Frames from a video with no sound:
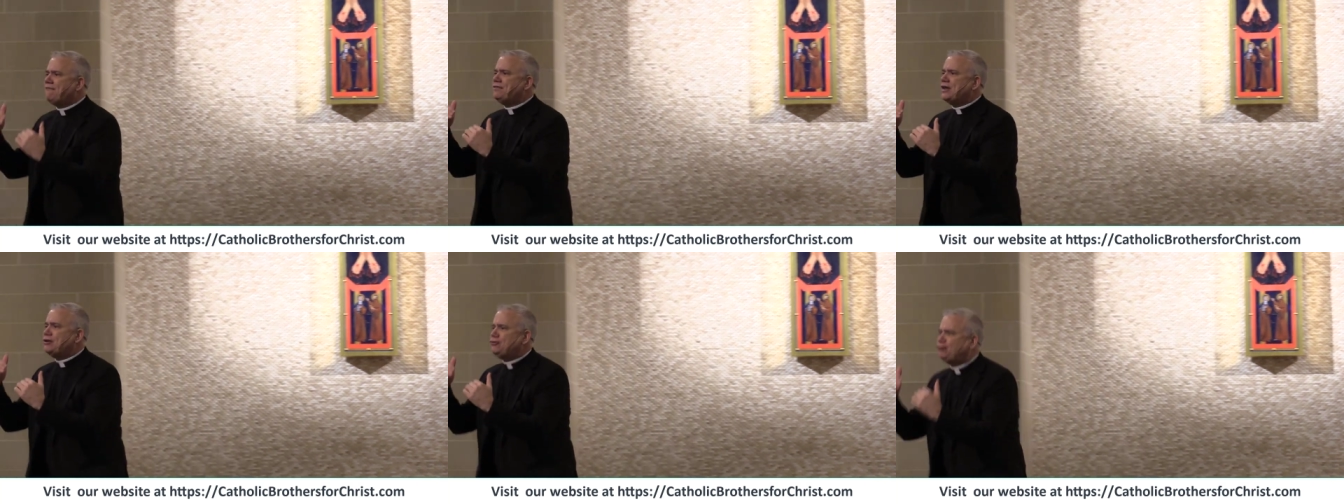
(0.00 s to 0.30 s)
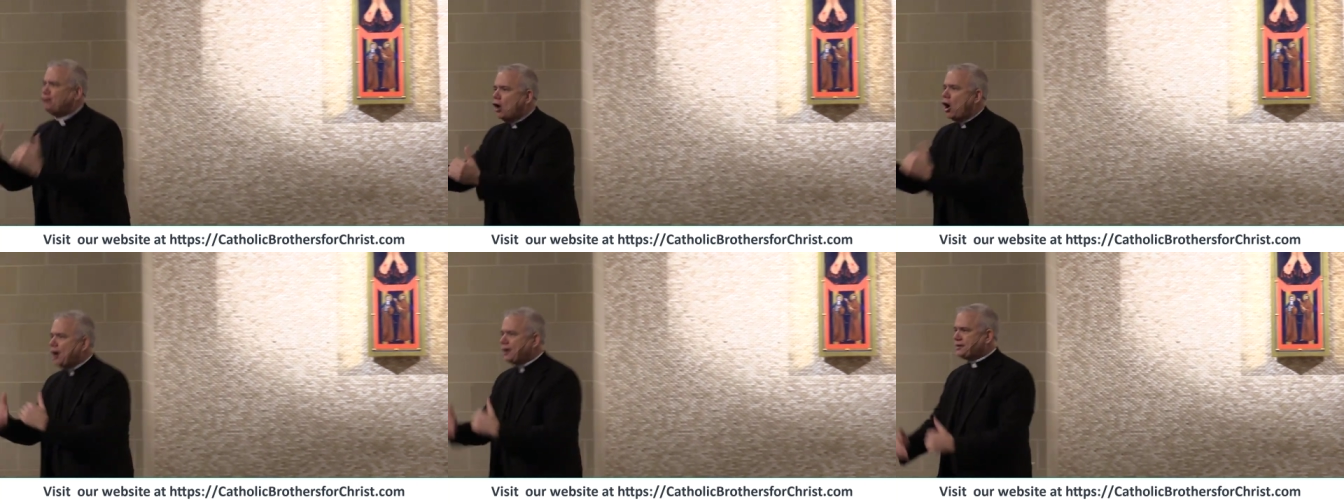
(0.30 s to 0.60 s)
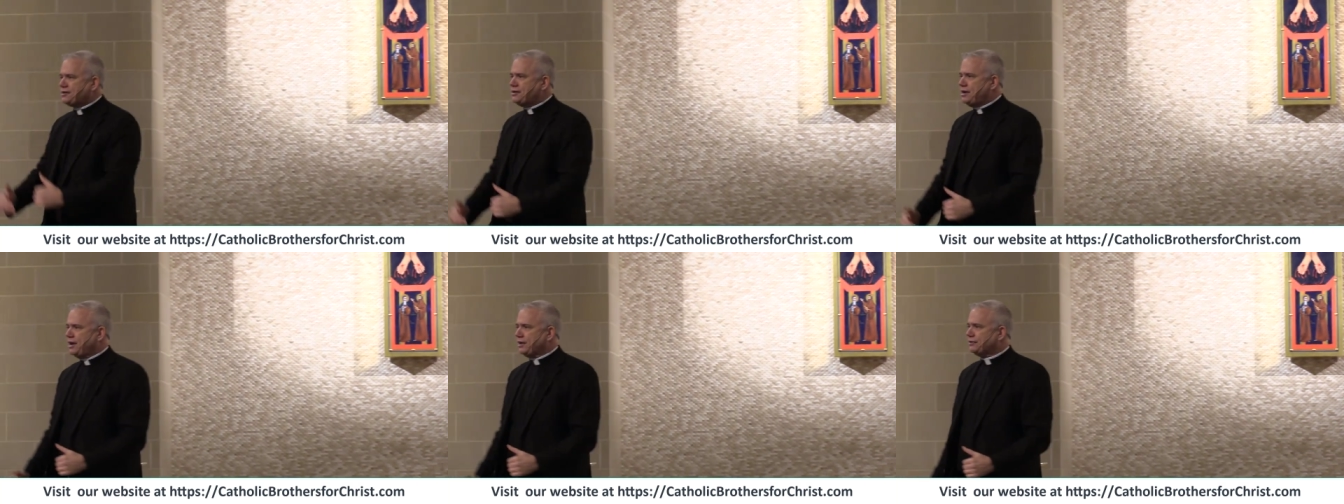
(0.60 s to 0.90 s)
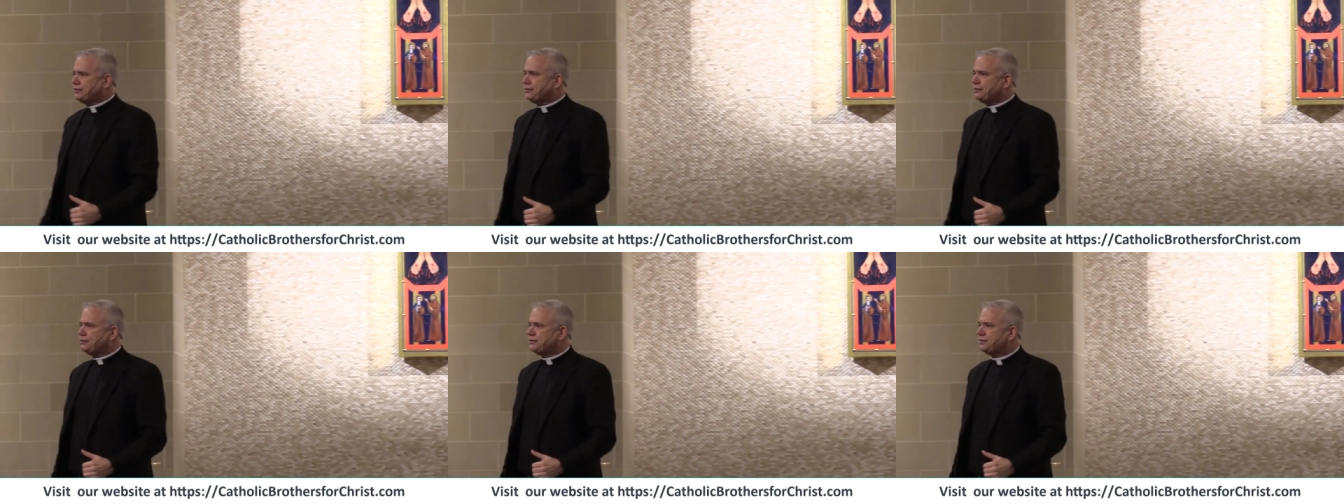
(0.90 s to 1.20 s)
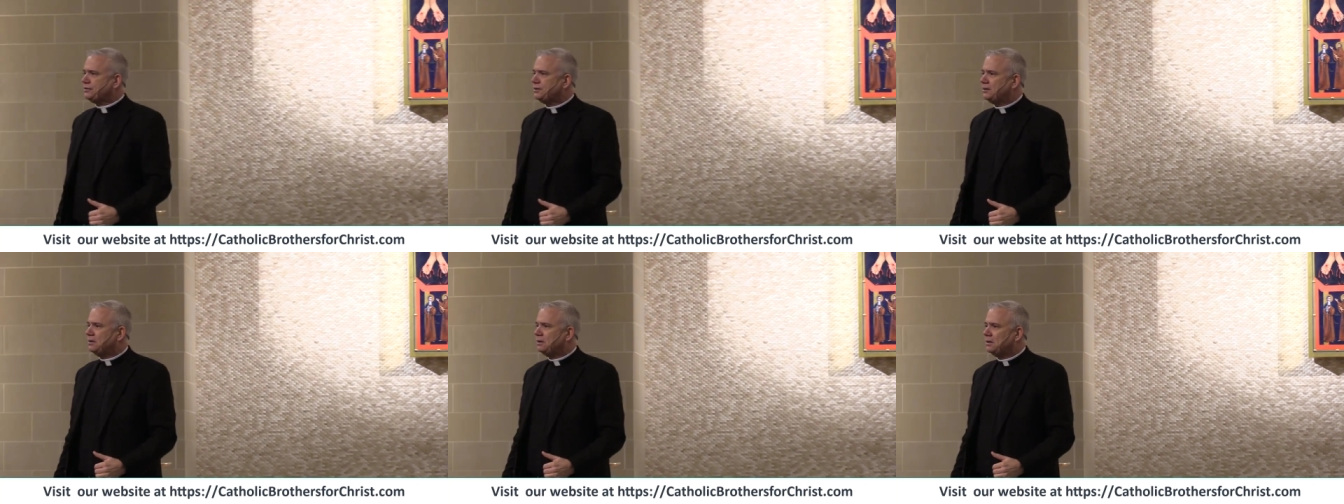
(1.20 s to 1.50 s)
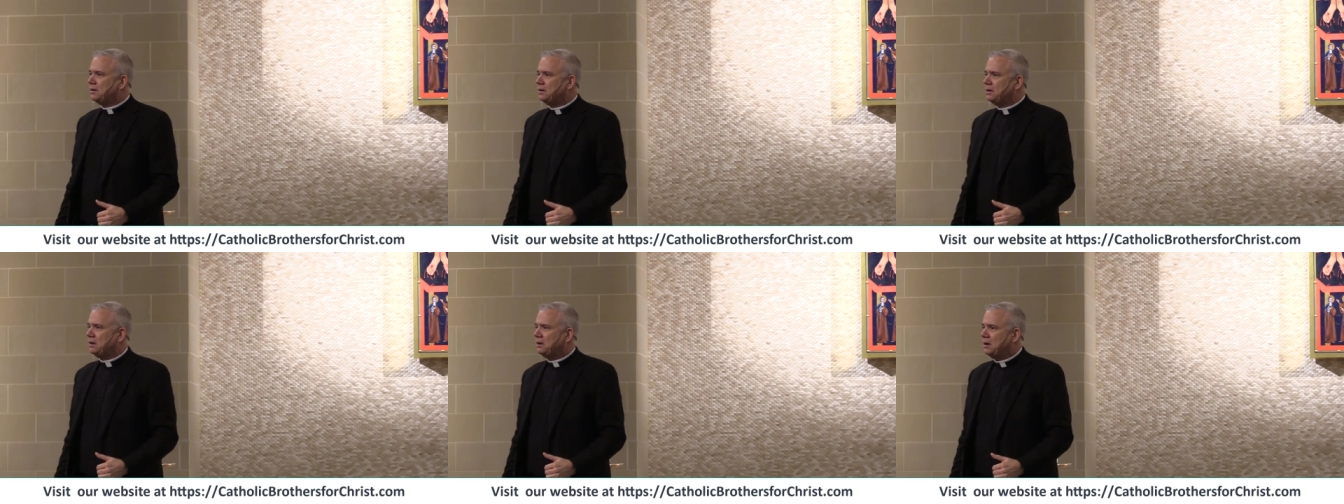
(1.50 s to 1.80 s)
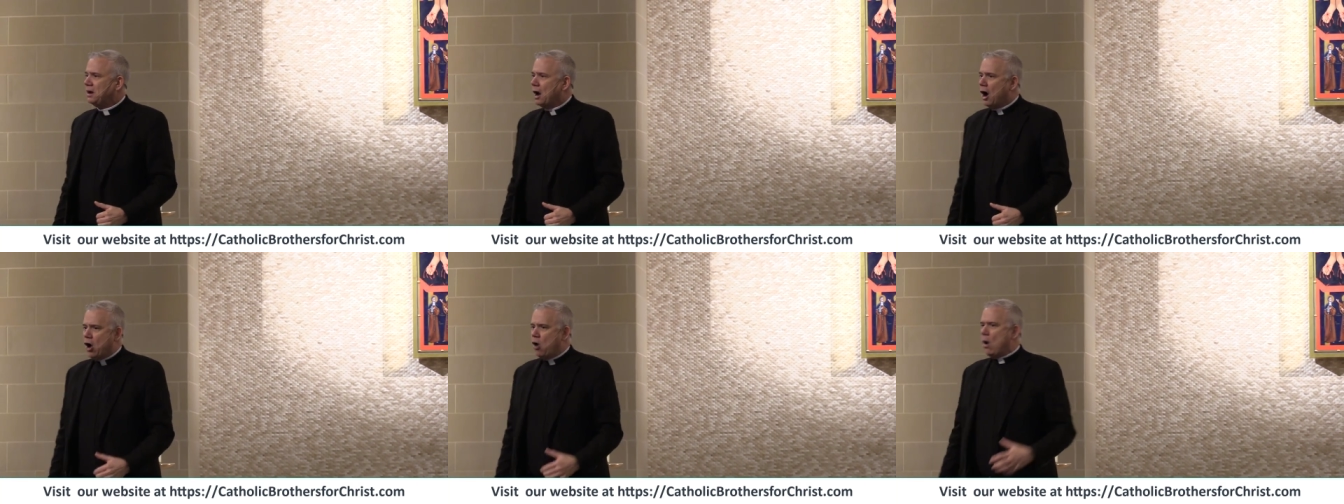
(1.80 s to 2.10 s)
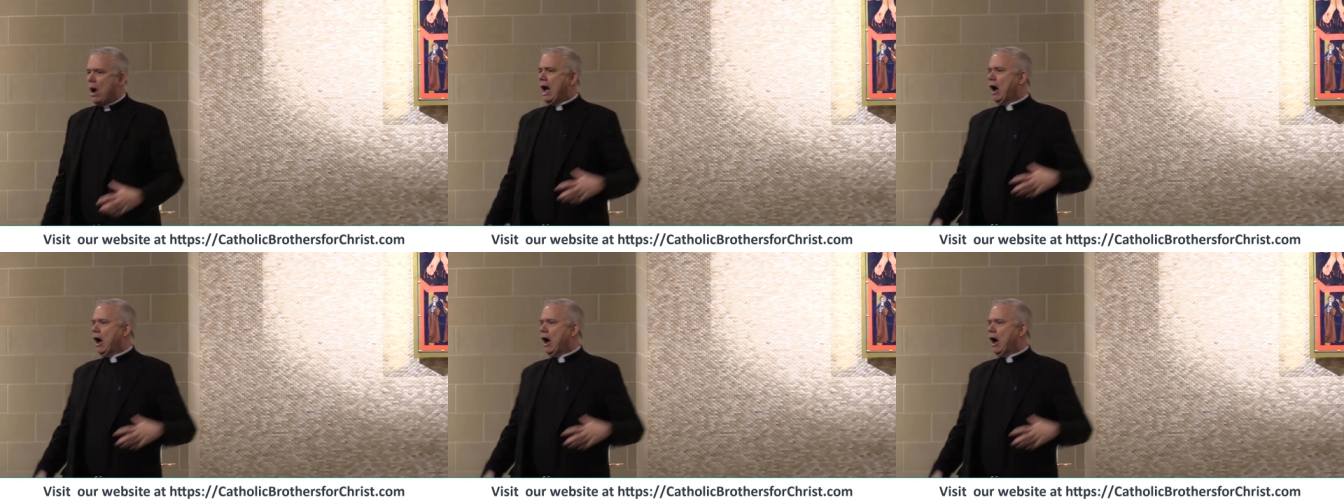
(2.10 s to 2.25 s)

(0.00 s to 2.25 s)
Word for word: of the darkness. Oh,